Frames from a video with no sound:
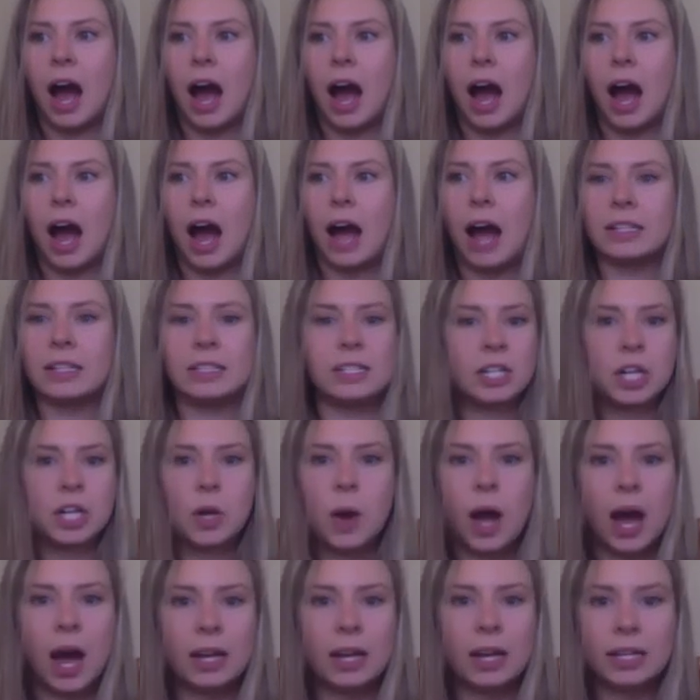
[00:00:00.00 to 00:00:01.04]
I didn't know
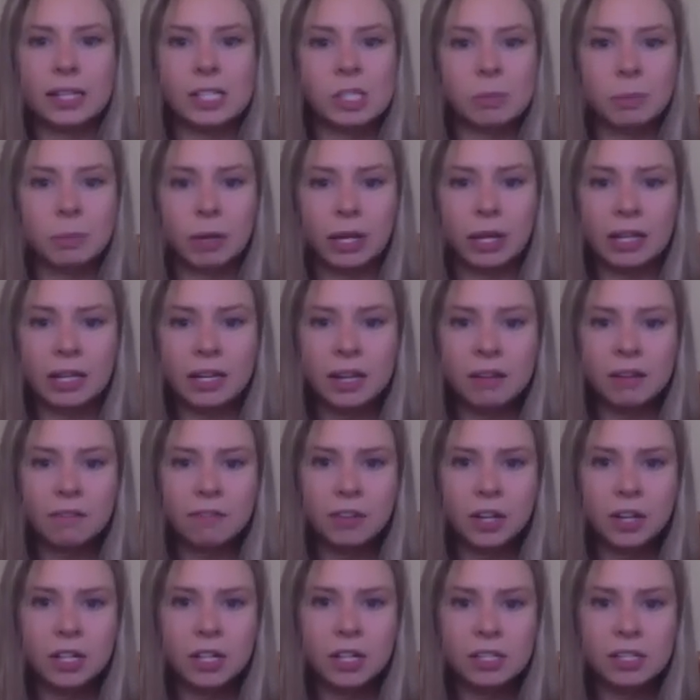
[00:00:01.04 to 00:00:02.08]
how to explain it at
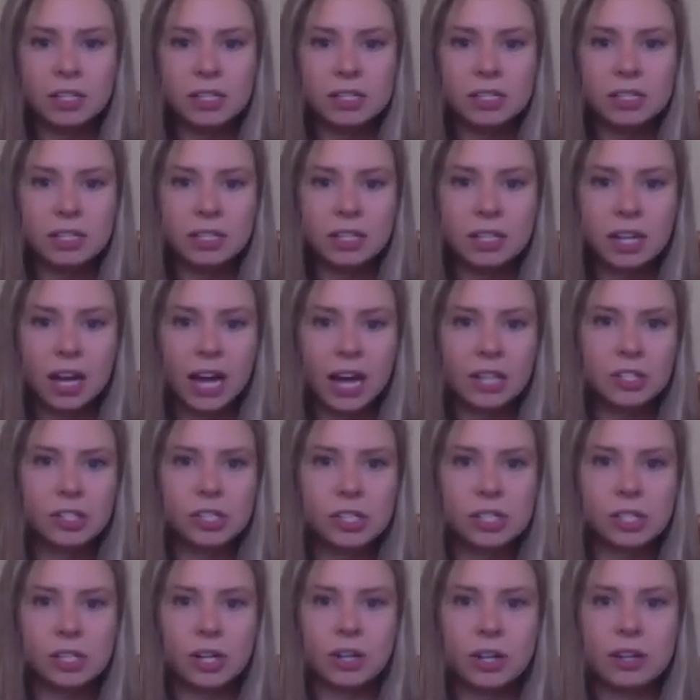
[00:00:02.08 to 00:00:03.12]
first. I
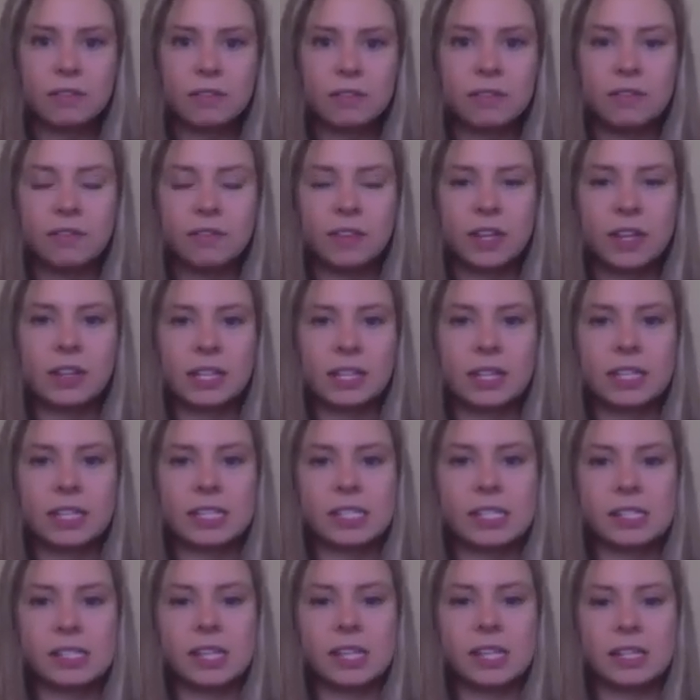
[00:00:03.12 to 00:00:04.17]
just started feeling
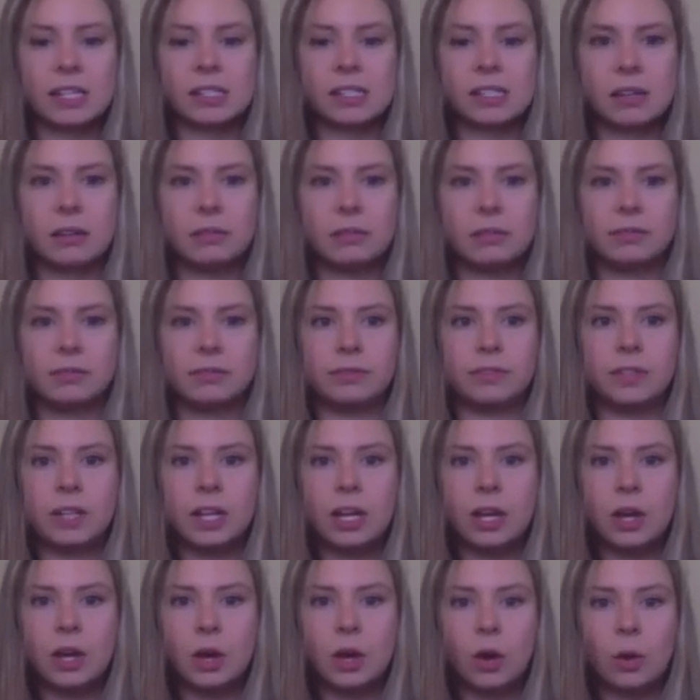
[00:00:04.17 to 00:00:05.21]
this sense of
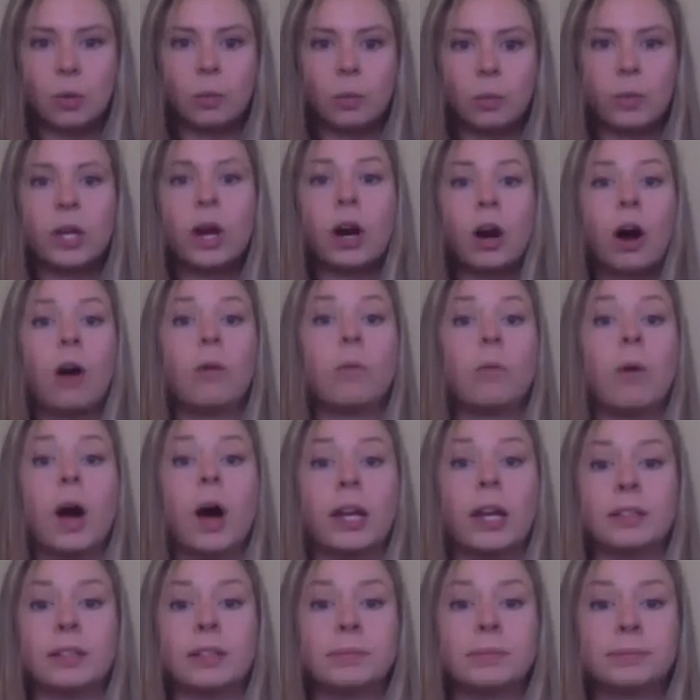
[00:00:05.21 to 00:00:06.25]
we are all
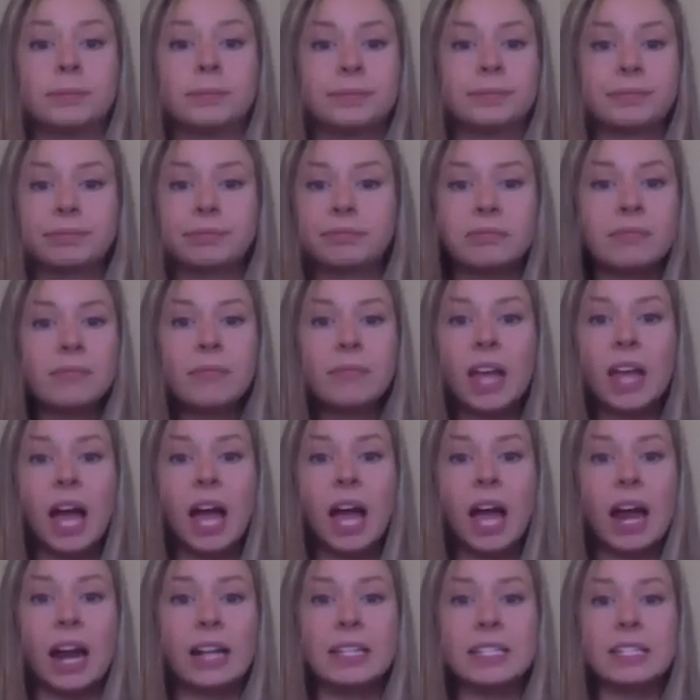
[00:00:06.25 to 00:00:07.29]
one,
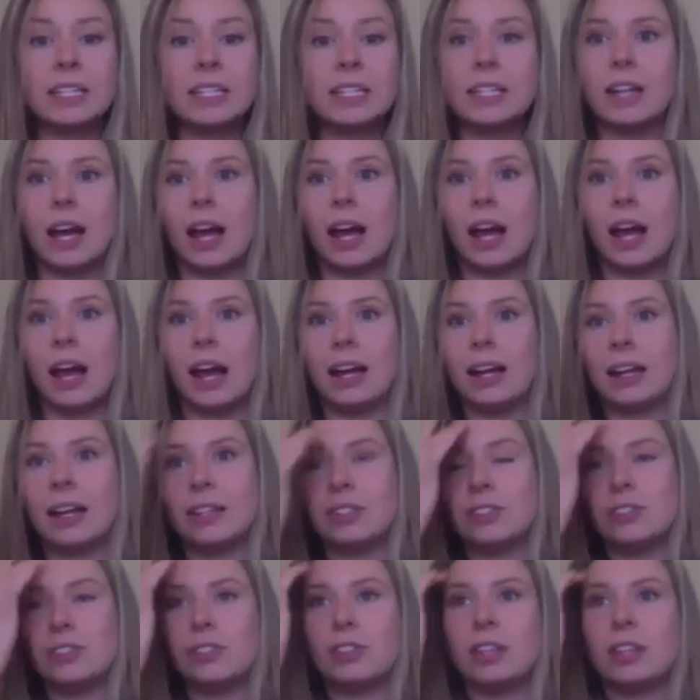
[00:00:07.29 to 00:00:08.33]
and I didn't
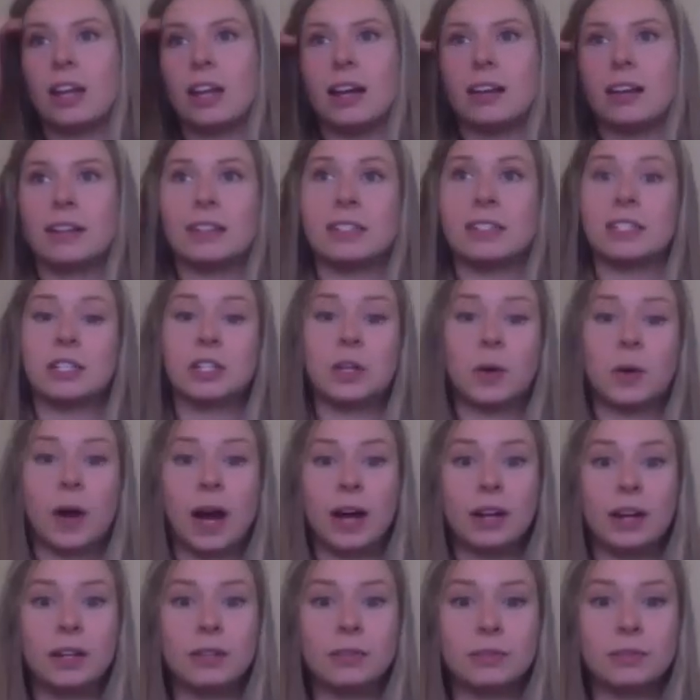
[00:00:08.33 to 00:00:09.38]
know
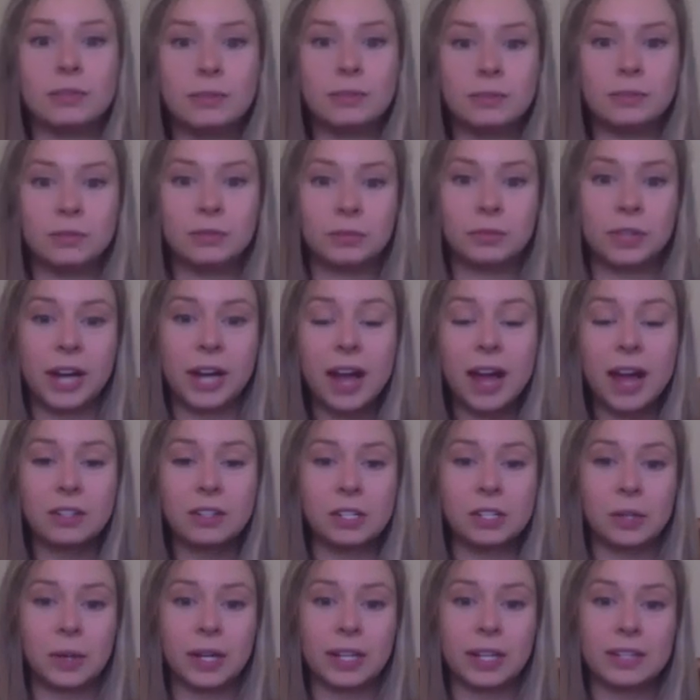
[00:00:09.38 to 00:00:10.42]
how to react
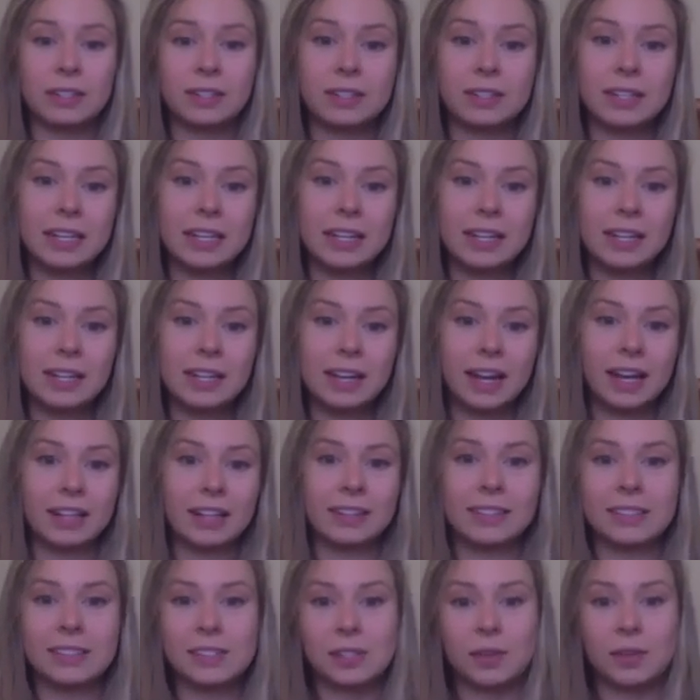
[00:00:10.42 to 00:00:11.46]
to it.
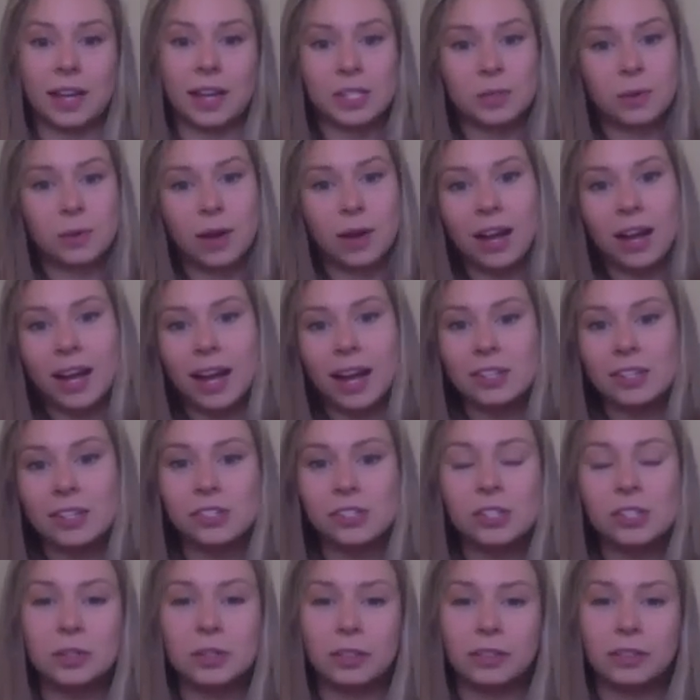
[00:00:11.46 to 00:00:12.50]
And so that's why I
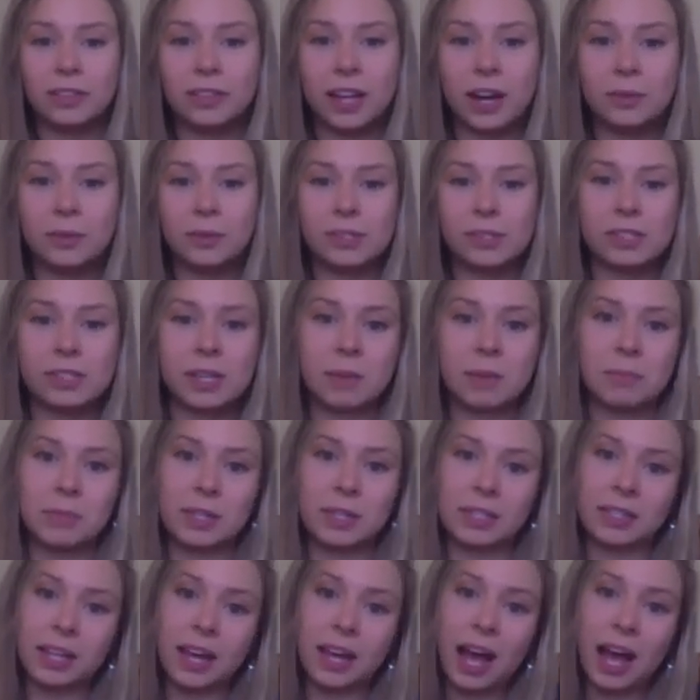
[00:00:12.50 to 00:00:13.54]
asked you if that was
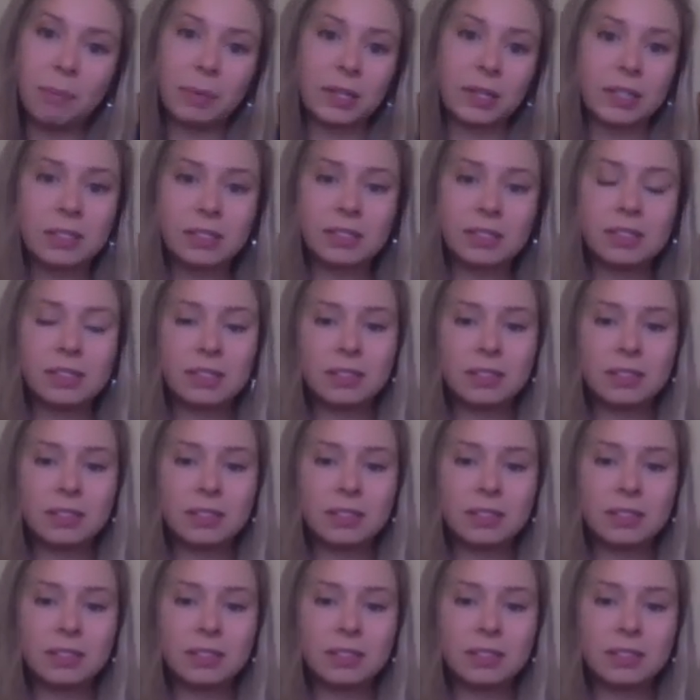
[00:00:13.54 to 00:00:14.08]
something that happens.